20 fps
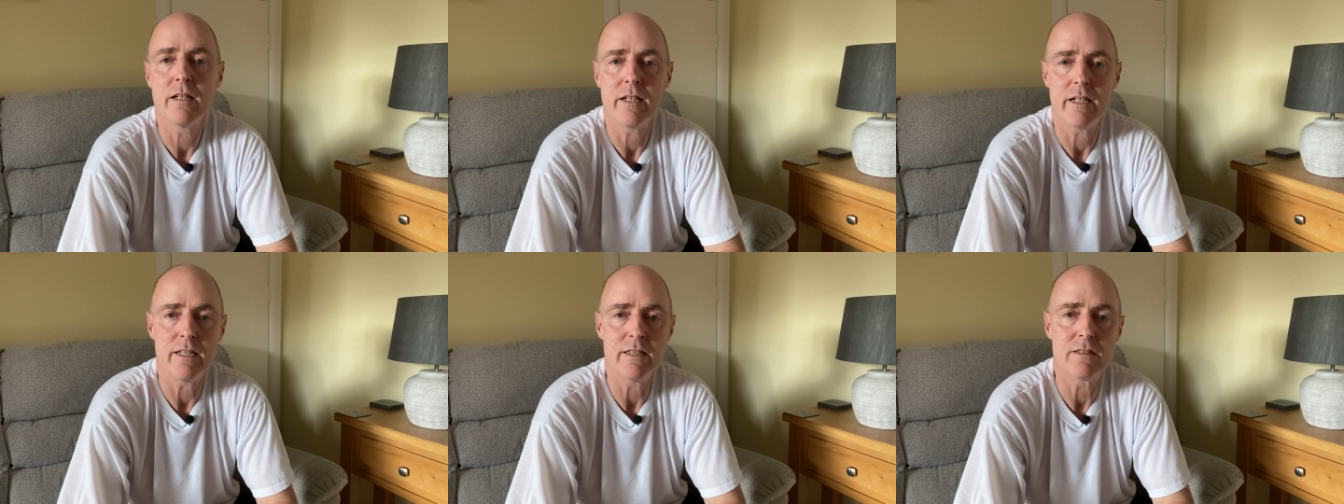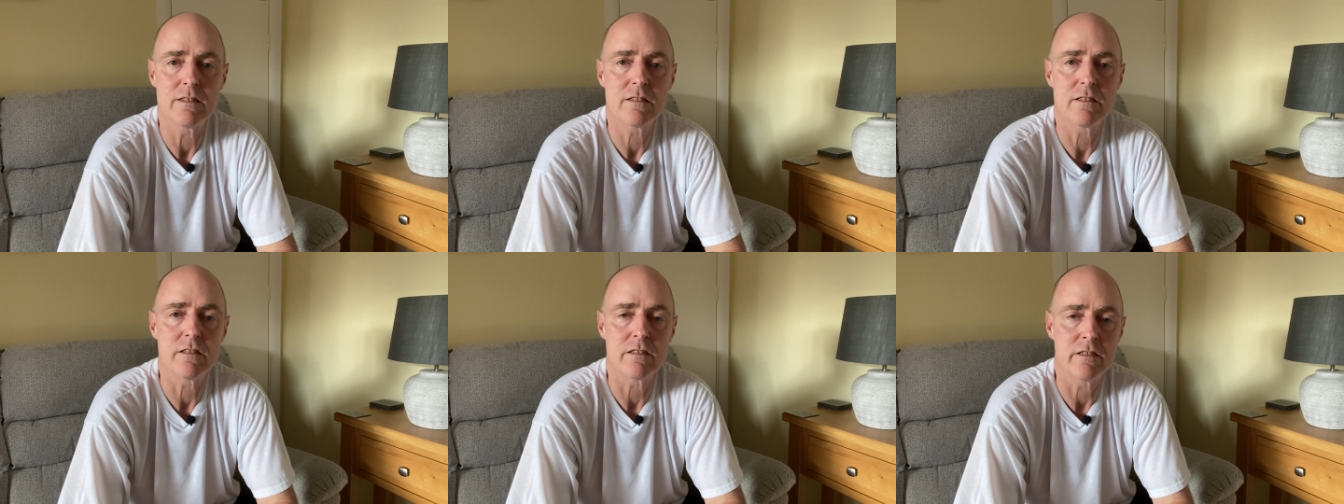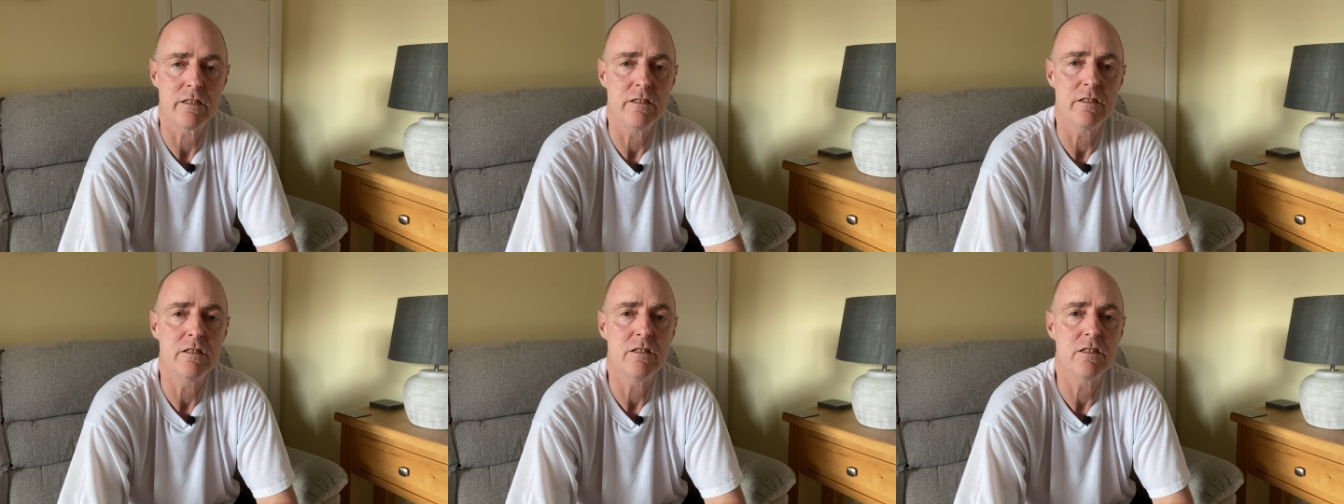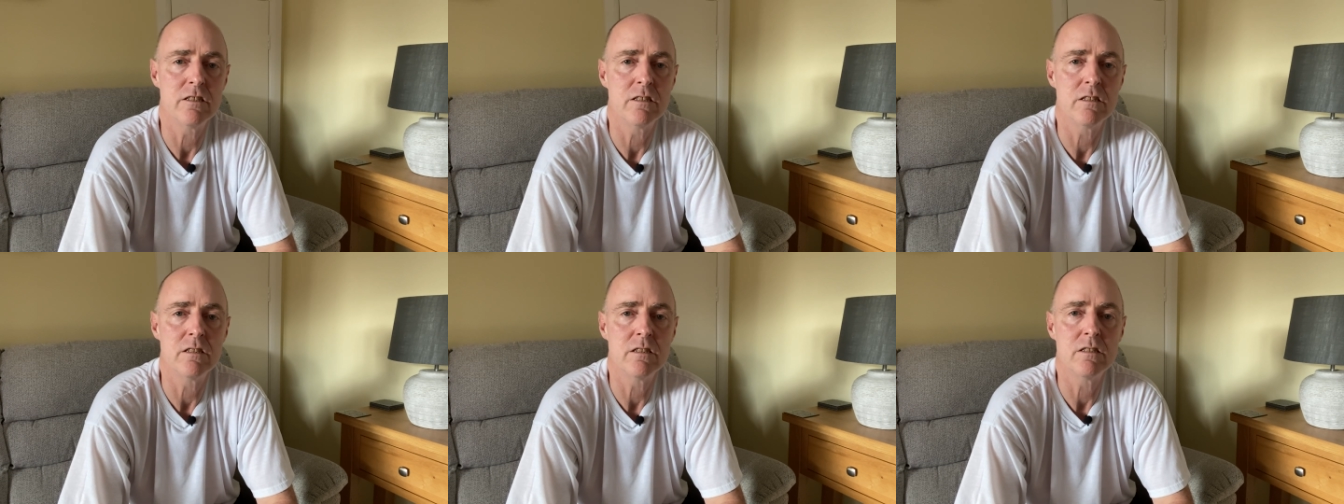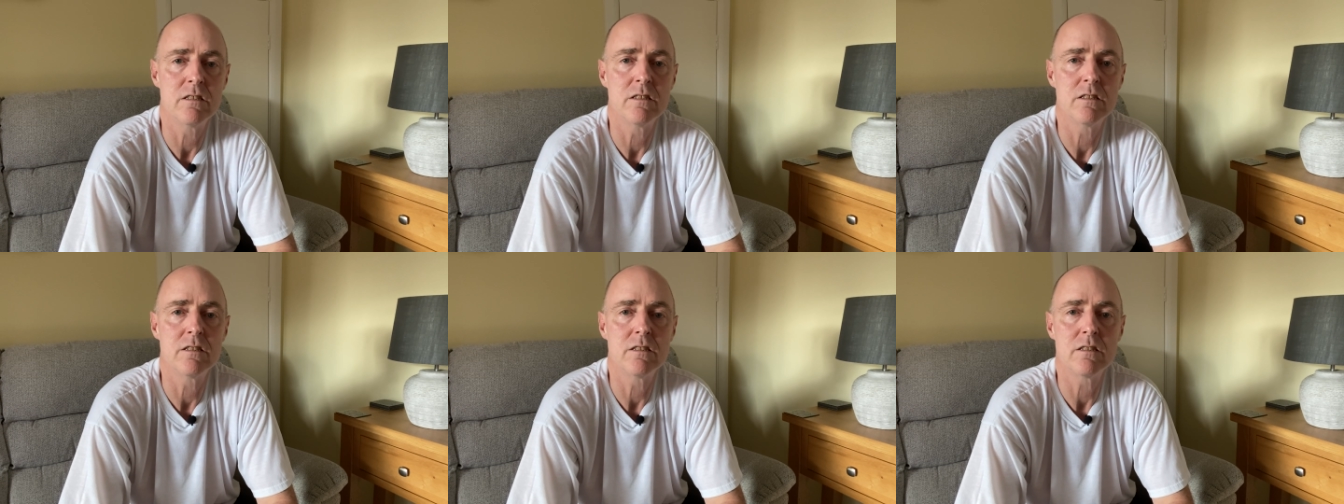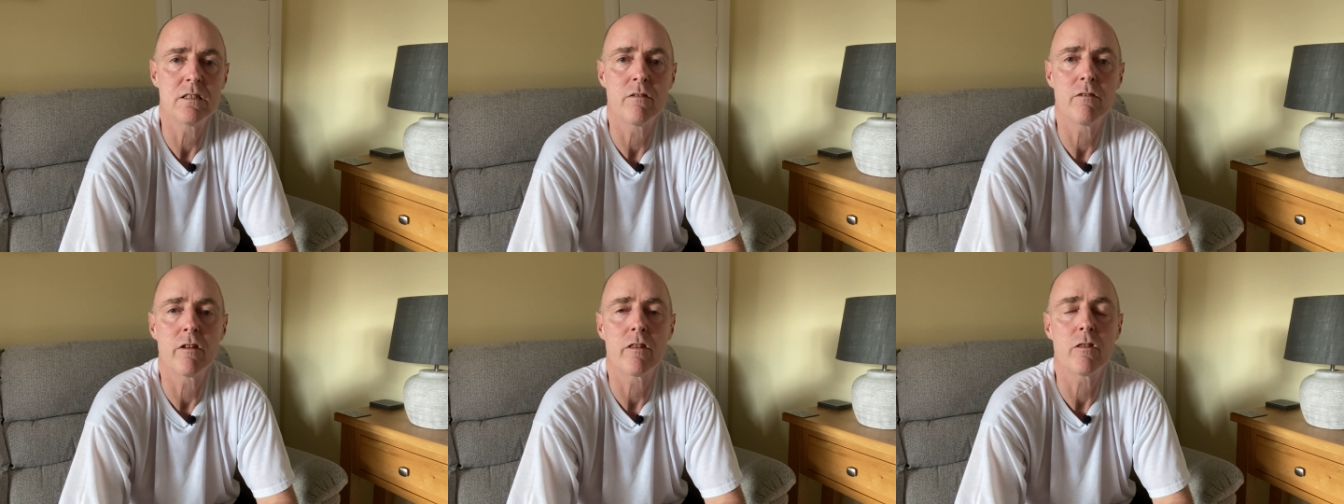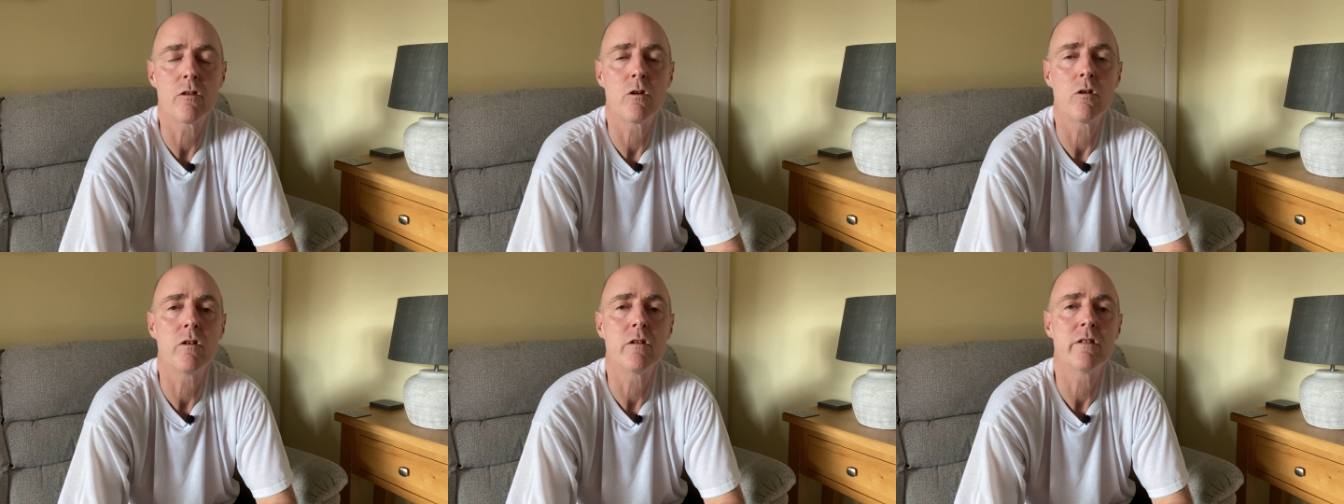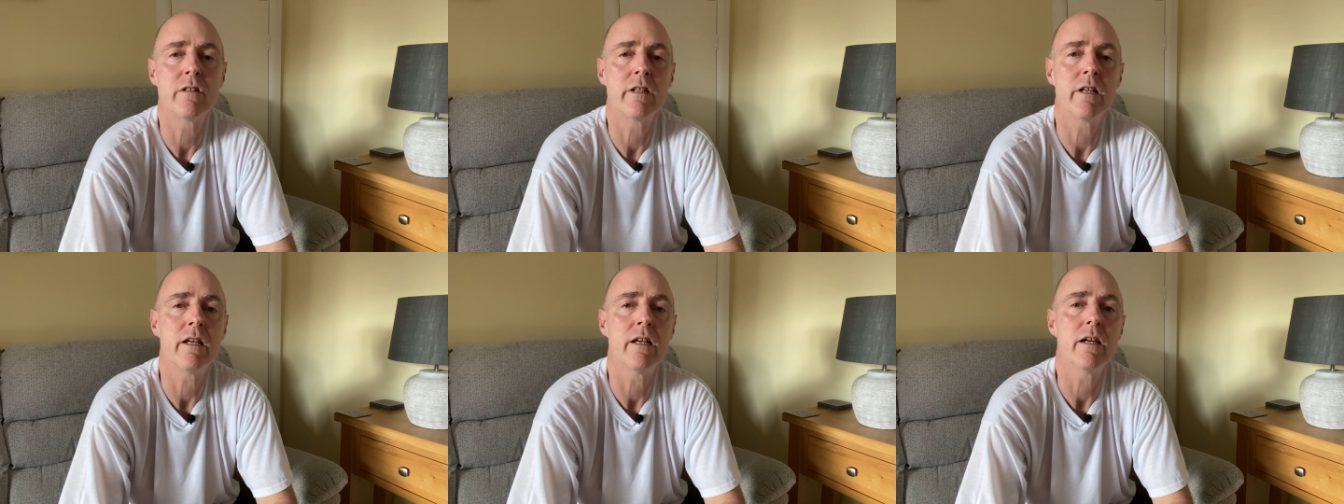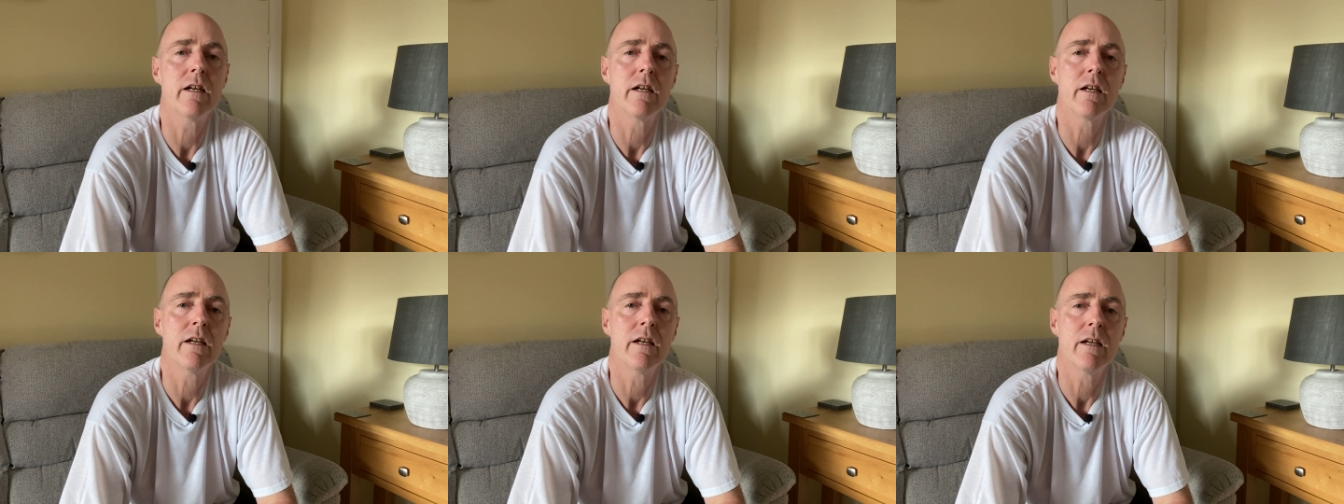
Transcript: institutions of authority,